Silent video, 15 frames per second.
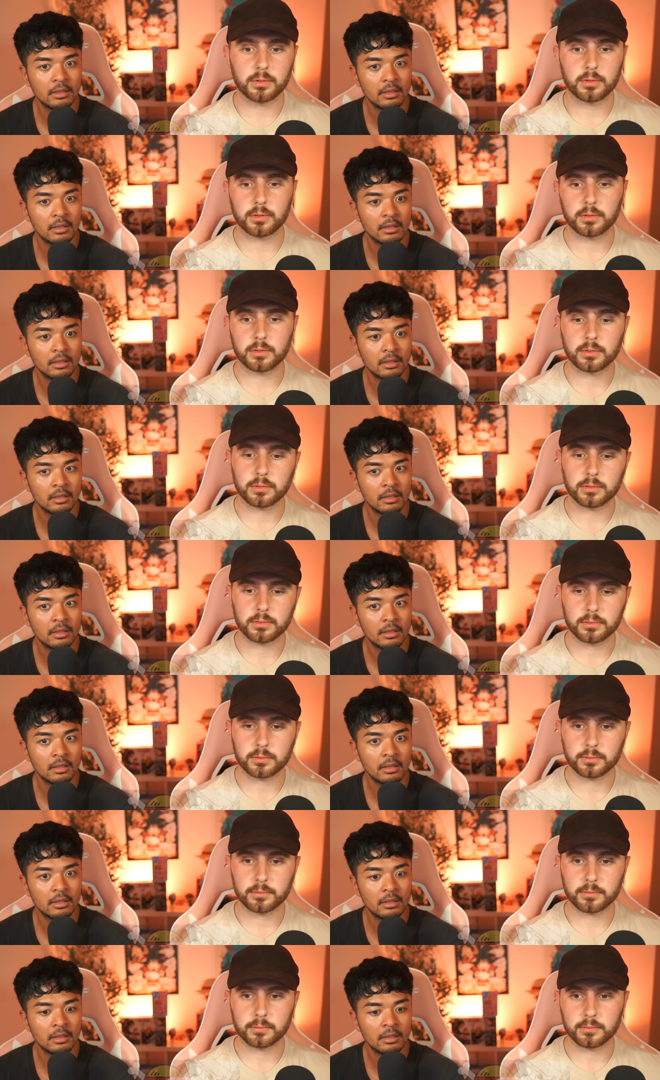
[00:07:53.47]

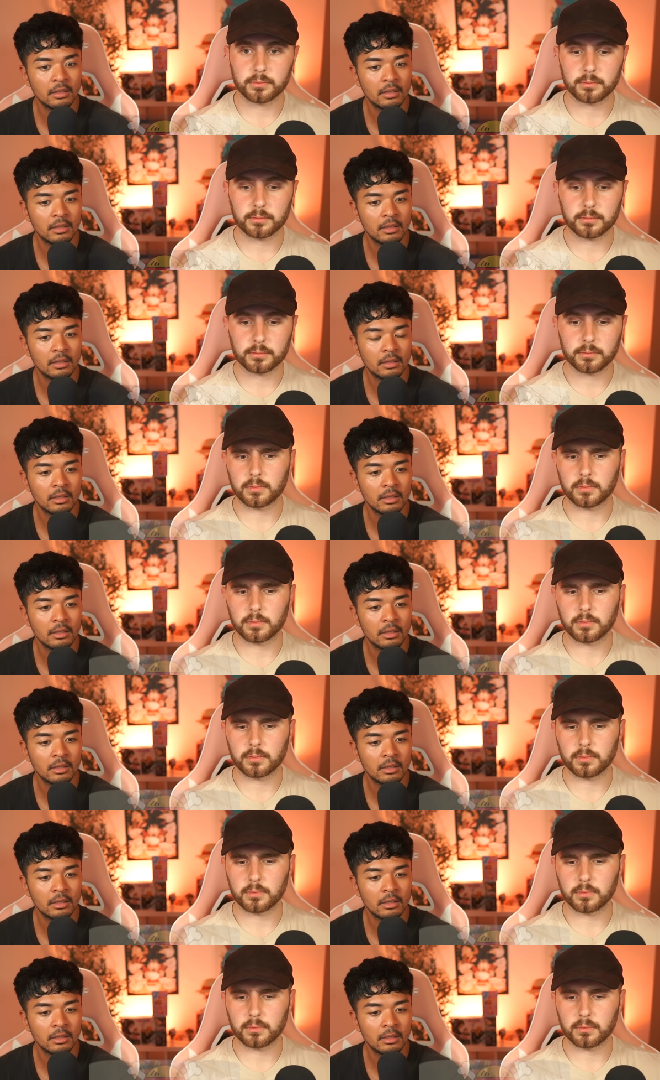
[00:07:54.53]

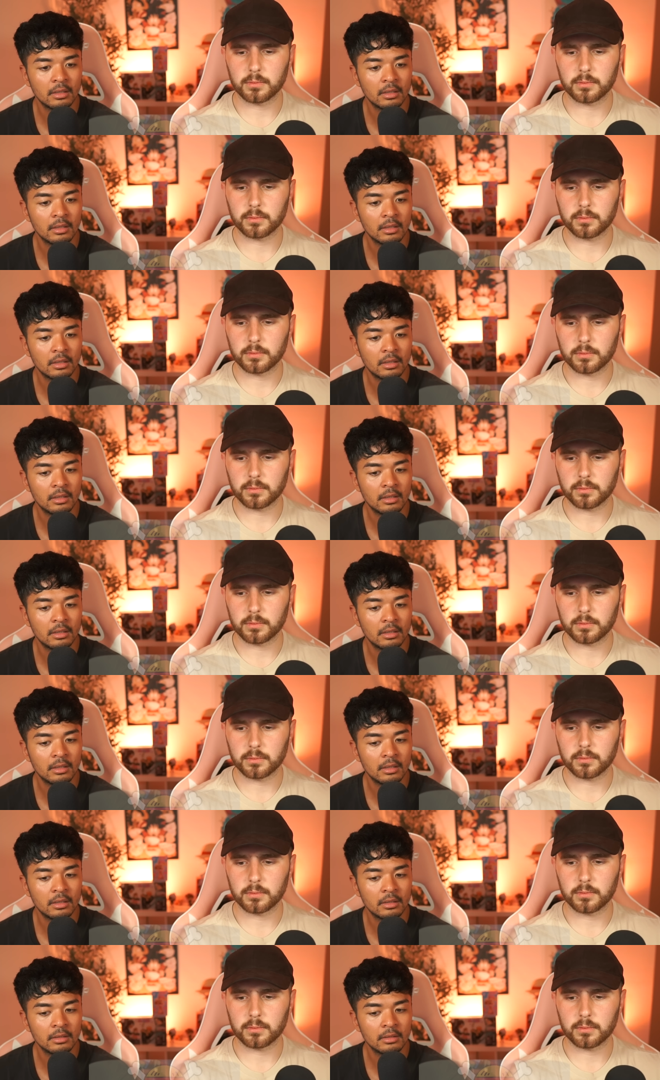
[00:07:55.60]

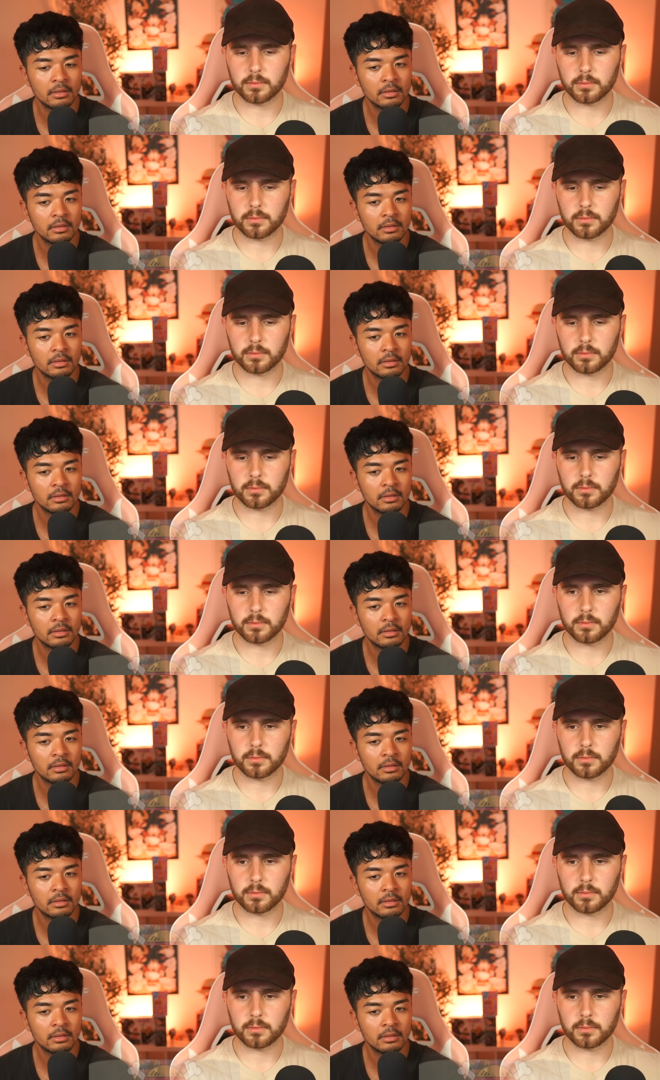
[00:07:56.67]
[no speech]